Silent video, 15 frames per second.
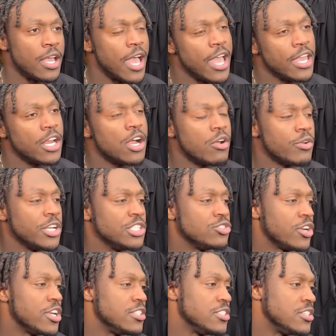I had already
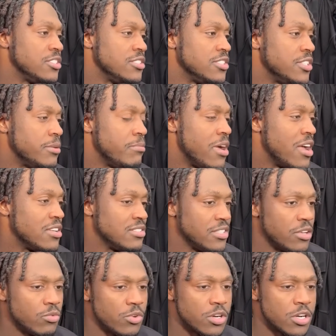transitioned to the
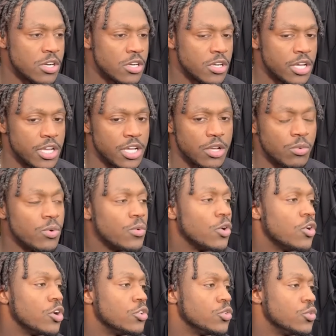mindset where we were
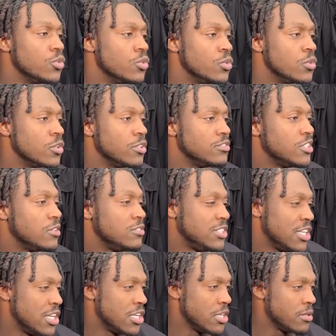going through a tough
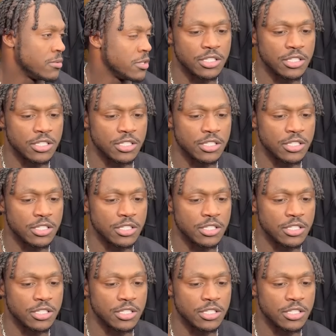time.